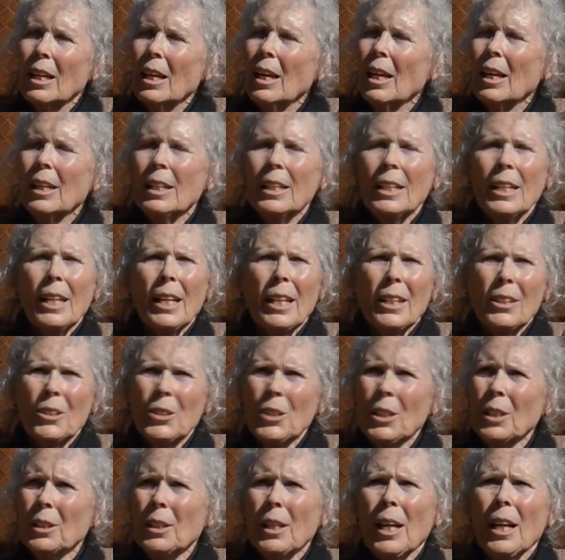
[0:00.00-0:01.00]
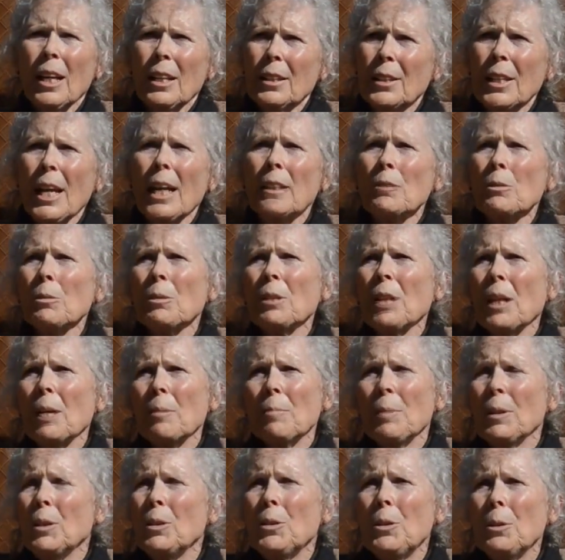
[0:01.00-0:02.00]
any age, and that's what
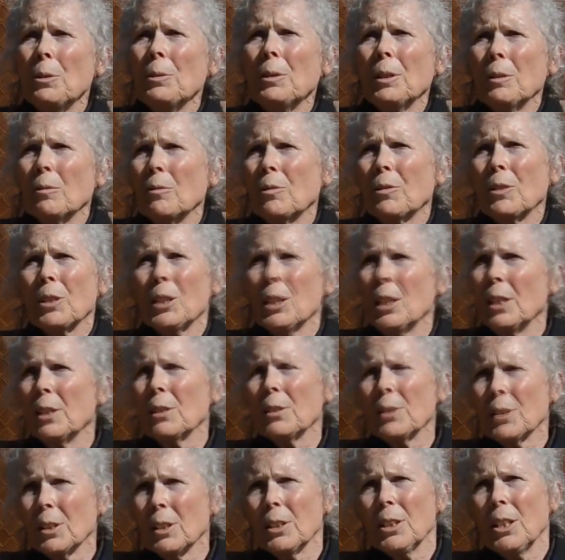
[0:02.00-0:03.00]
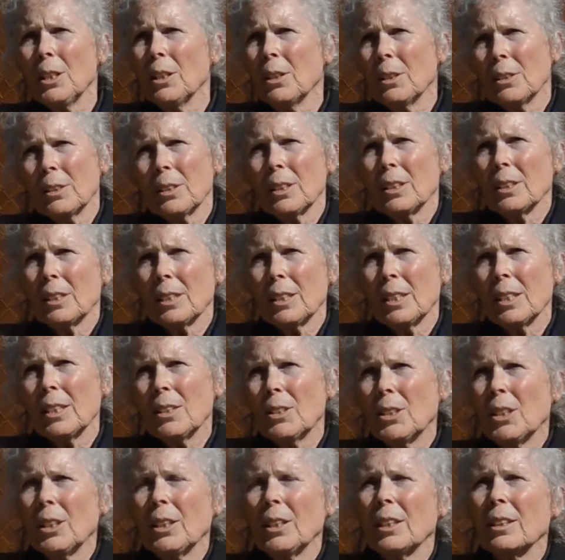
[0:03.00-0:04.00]
I've been doing for years and years, is
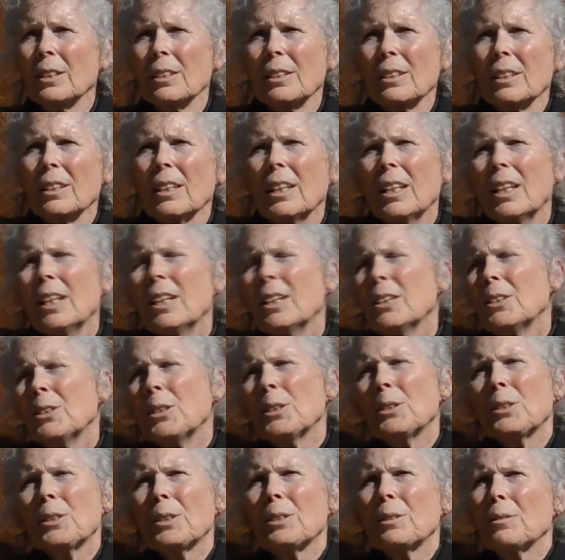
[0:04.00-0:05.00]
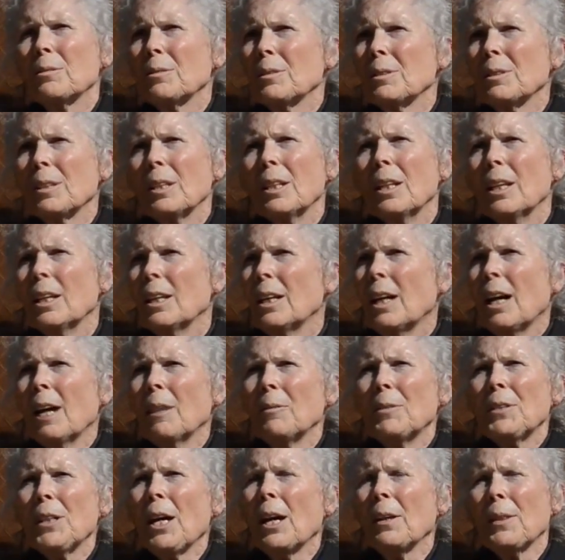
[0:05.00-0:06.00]
teaching this.
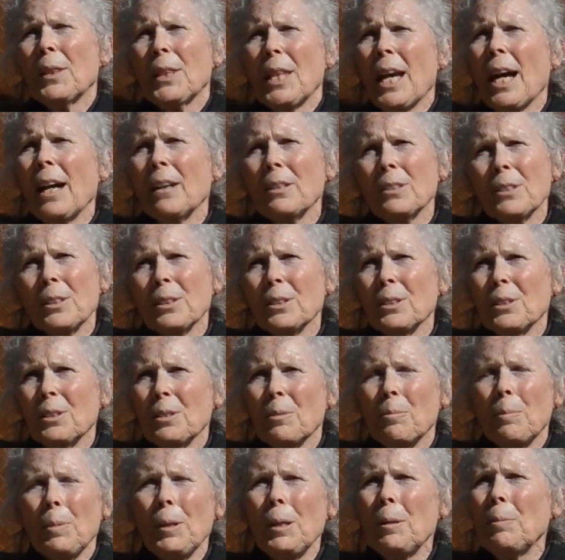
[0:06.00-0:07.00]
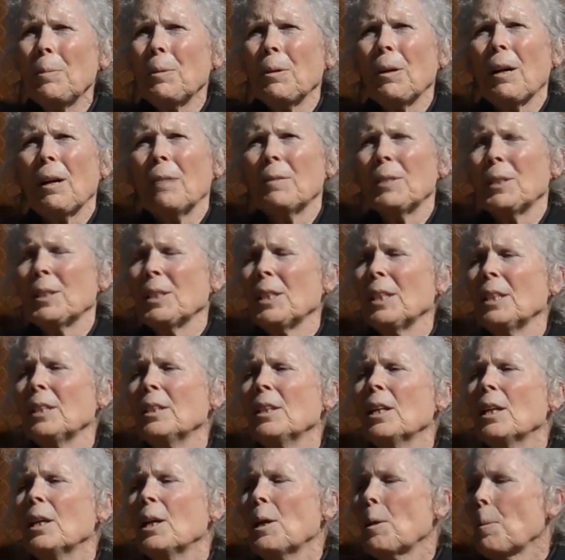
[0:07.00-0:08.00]
I've taught thousands of people. I've seen
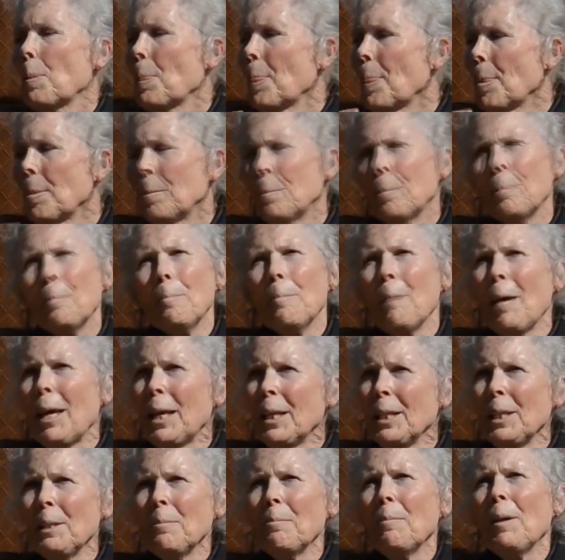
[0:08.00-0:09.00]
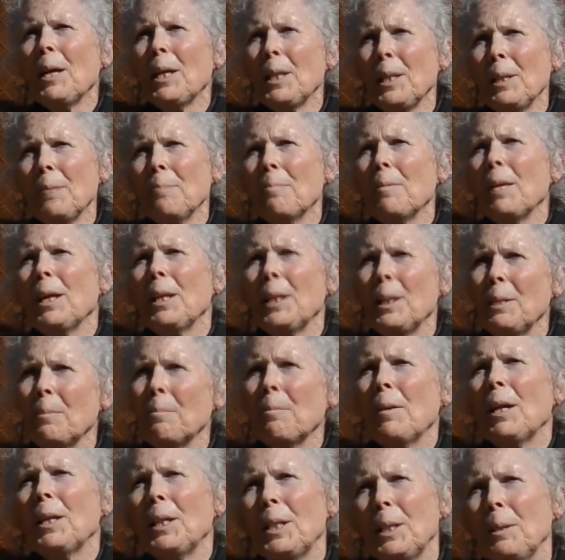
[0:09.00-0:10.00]
many, many, many,
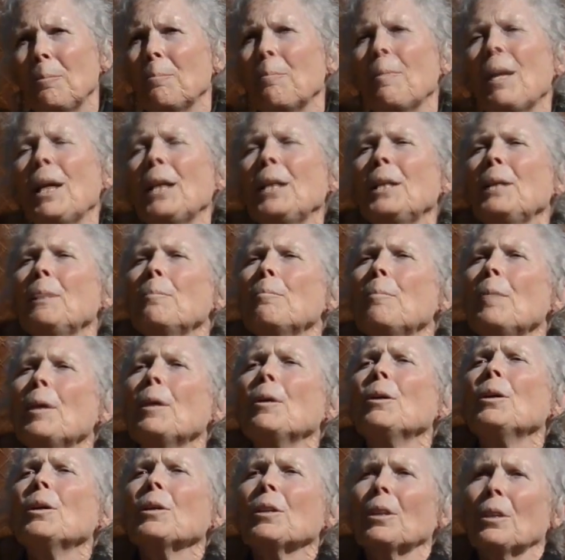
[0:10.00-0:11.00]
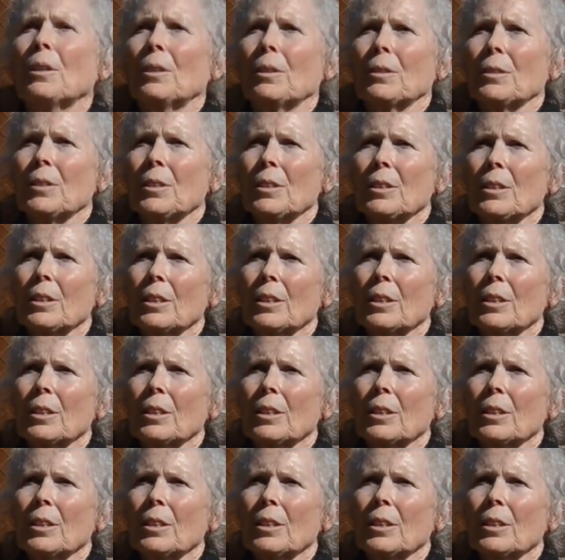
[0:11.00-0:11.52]
many, many miracles.